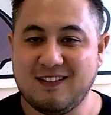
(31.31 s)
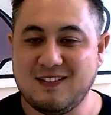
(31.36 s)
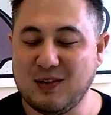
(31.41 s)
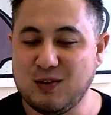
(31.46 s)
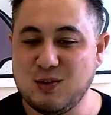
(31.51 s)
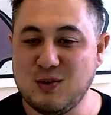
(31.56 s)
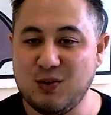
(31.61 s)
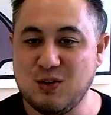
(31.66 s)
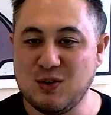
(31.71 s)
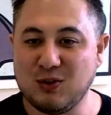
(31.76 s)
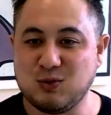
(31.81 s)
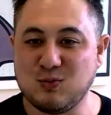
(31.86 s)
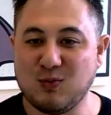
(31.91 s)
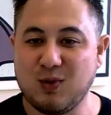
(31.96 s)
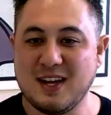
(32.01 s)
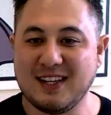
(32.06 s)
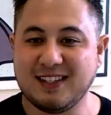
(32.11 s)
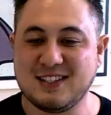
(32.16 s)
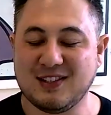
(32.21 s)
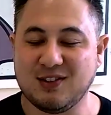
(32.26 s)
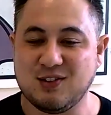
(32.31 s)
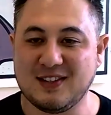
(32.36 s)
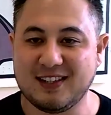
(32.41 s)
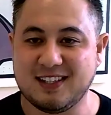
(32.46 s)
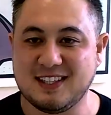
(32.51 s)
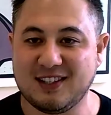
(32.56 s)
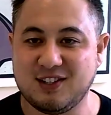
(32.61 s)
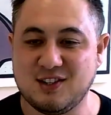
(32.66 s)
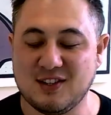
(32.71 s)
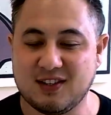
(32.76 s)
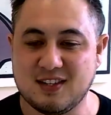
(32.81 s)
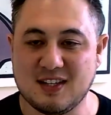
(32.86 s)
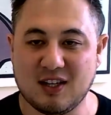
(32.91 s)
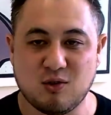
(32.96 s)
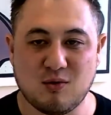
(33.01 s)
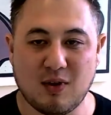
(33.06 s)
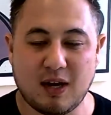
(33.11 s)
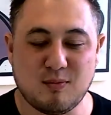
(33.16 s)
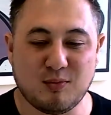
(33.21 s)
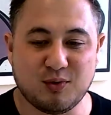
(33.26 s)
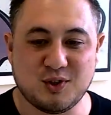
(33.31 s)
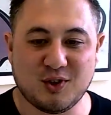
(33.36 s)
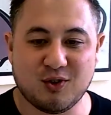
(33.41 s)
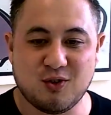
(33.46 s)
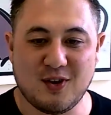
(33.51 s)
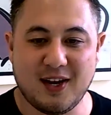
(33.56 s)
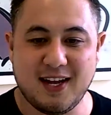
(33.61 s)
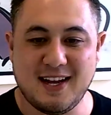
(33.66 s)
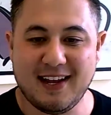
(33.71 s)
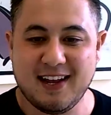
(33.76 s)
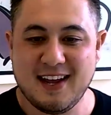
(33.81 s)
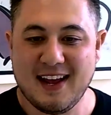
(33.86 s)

who knows when. So this is just an incredible journey.